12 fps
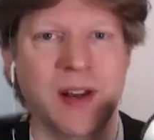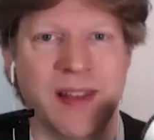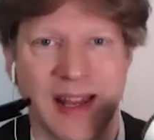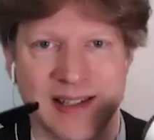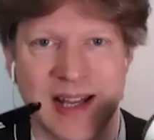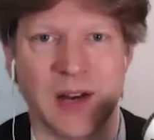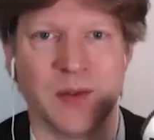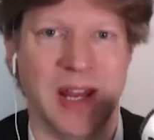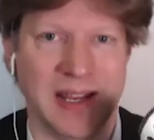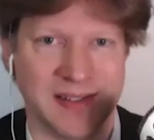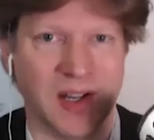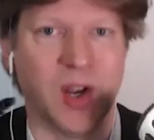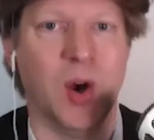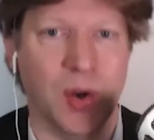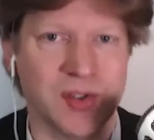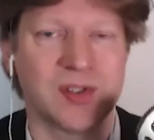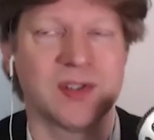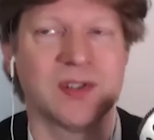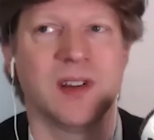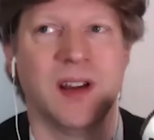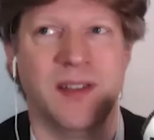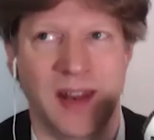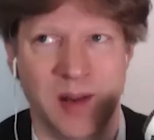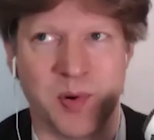their salary as a cost
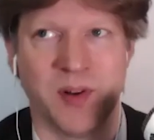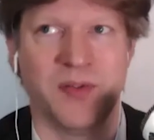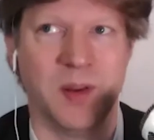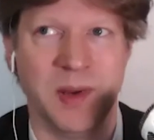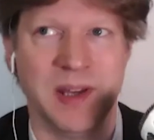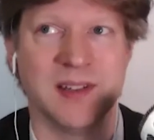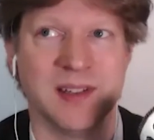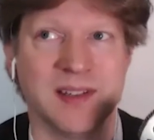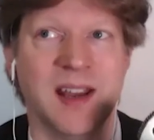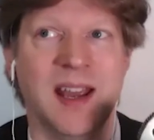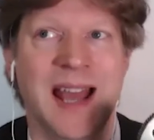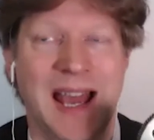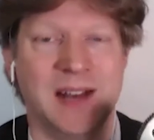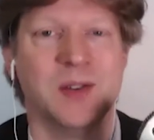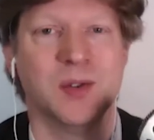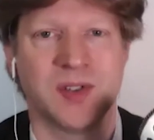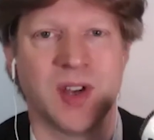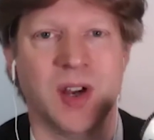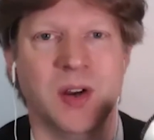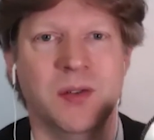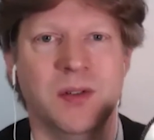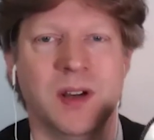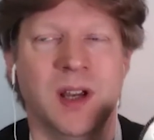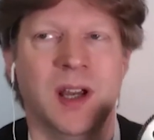and then the profit of the business. And
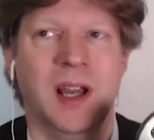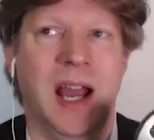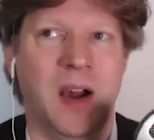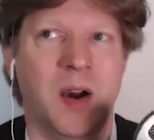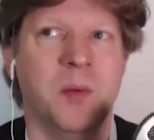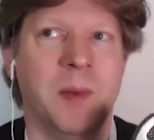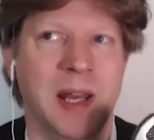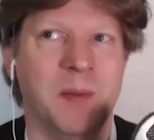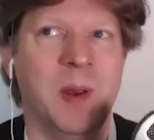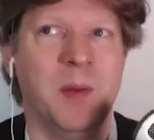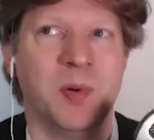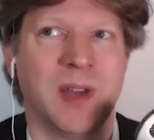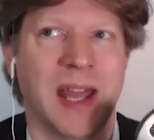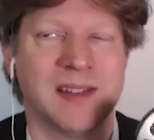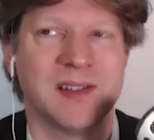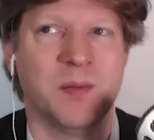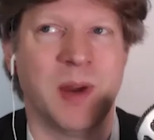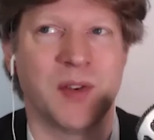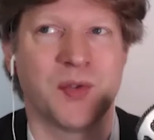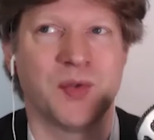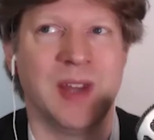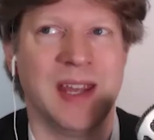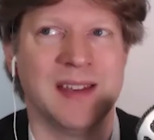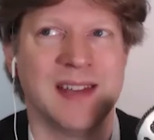also how many people get to about
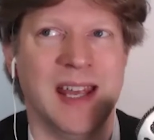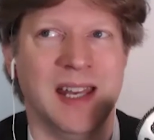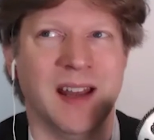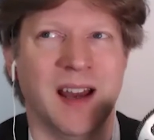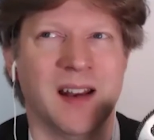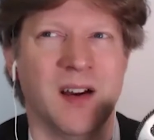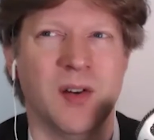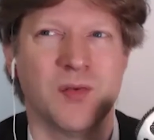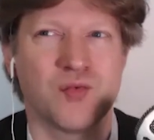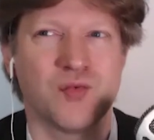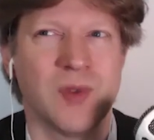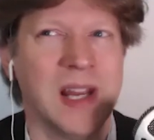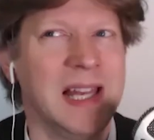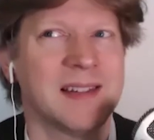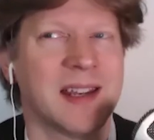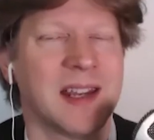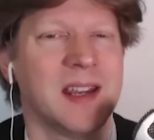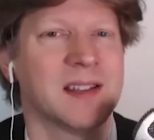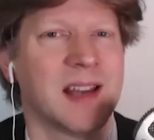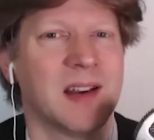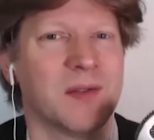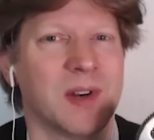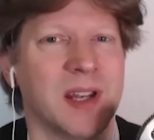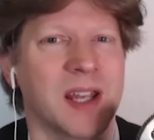3 years in and aren't really taking a
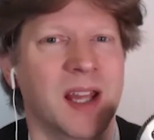salary,